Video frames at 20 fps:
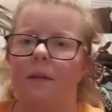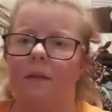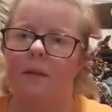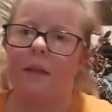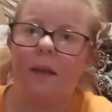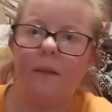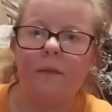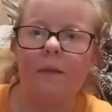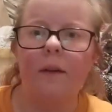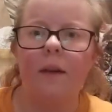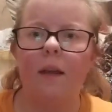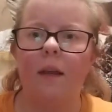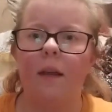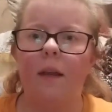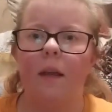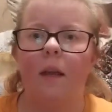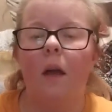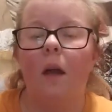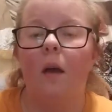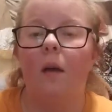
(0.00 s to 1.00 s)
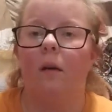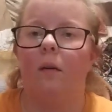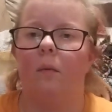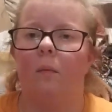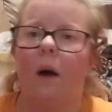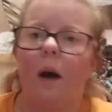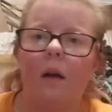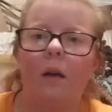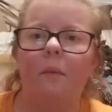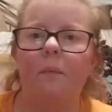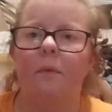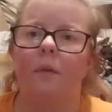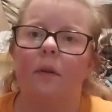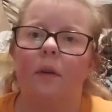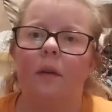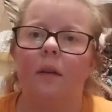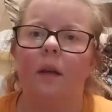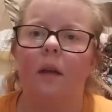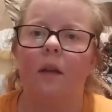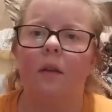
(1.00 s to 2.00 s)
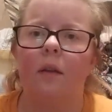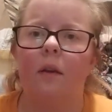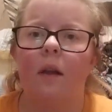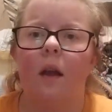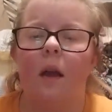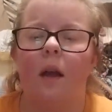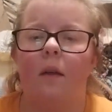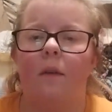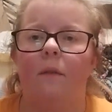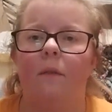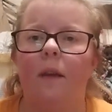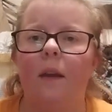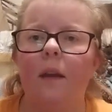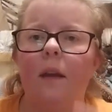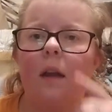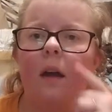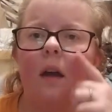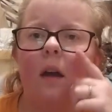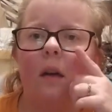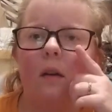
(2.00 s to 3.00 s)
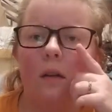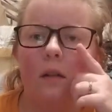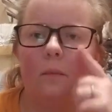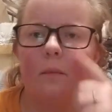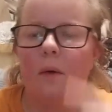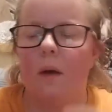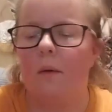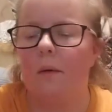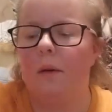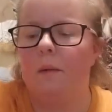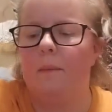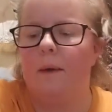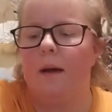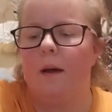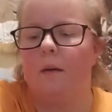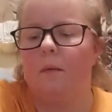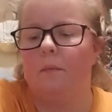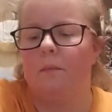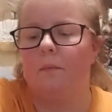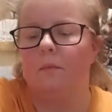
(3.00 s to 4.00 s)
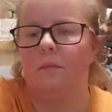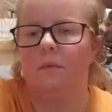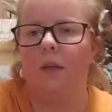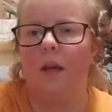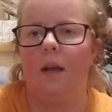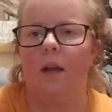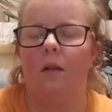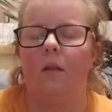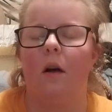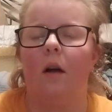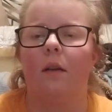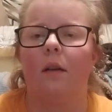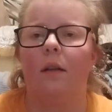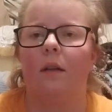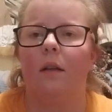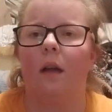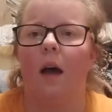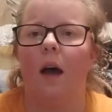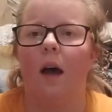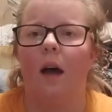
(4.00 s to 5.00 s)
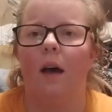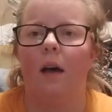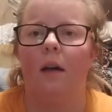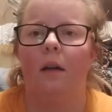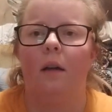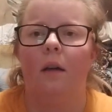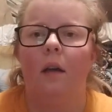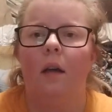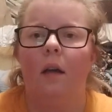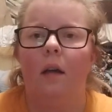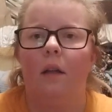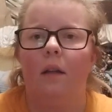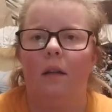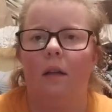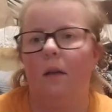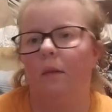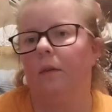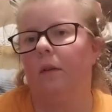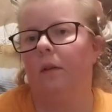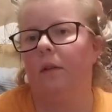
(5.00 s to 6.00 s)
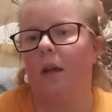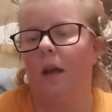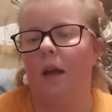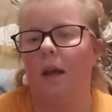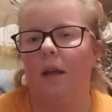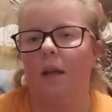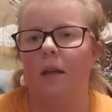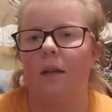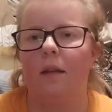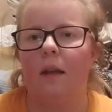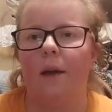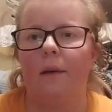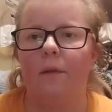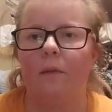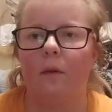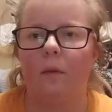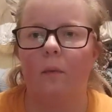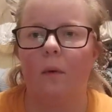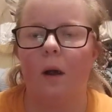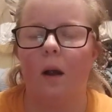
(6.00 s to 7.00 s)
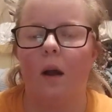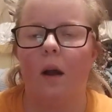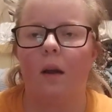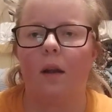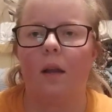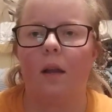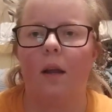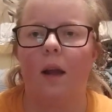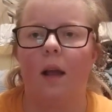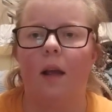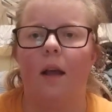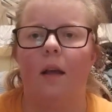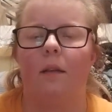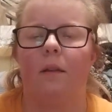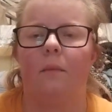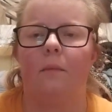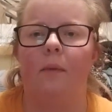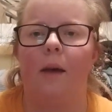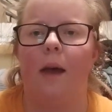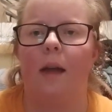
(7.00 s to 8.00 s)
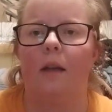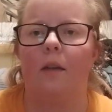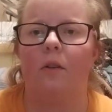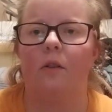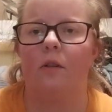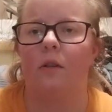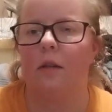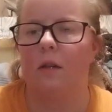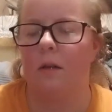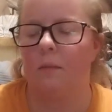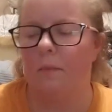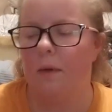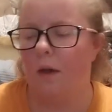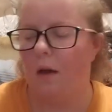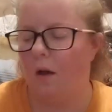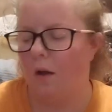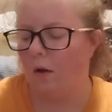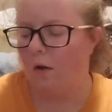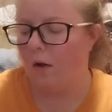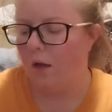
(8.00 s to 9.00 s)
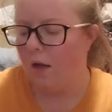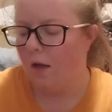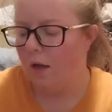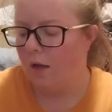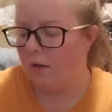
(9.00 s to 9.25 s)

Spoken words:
MsTiffany. Welcome to another video. It's probably about 10 o'clock at night, give or take. It's after work and I got some packages in the mail.